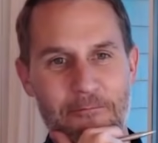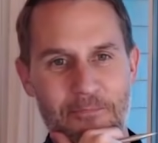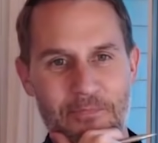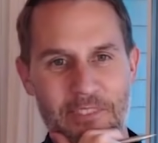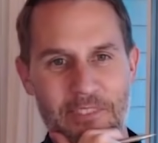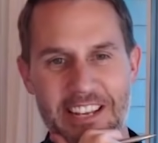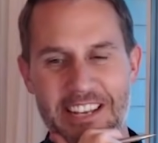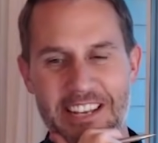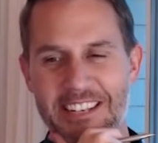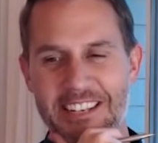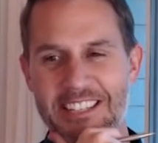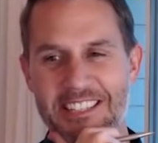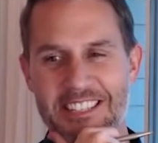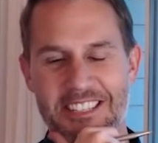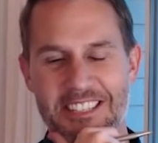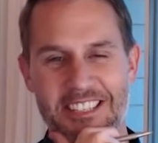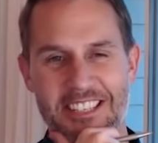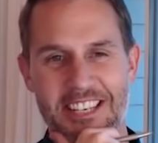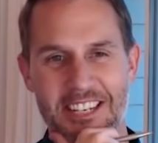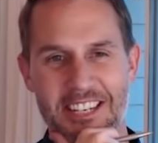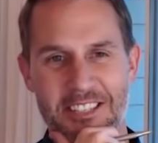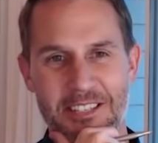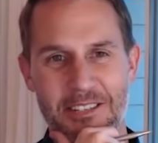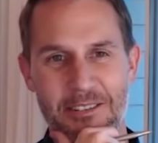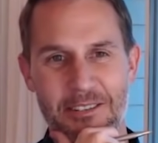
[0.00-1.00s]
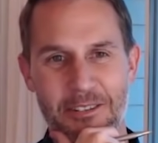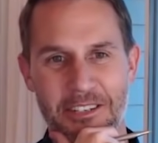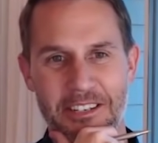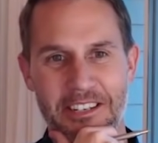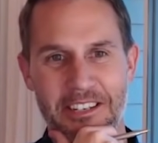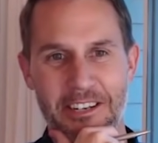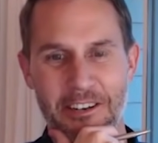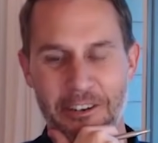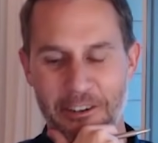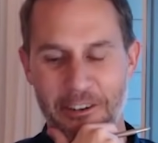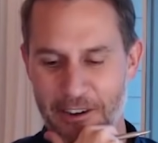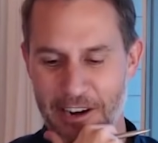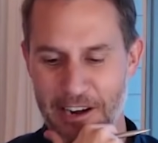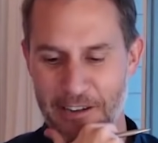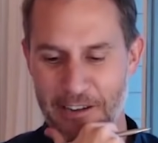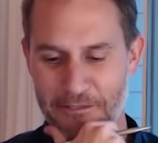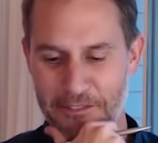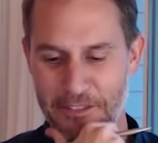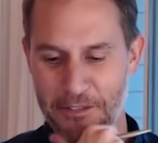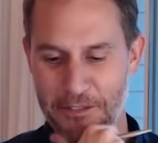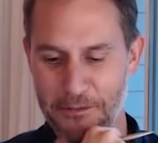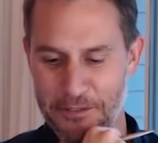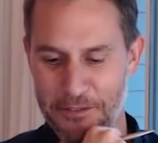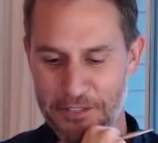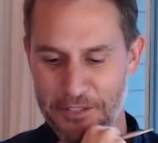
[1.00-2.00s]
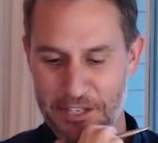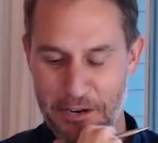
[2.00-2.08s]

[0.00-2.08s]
and it's a sexy looking aircraft too. So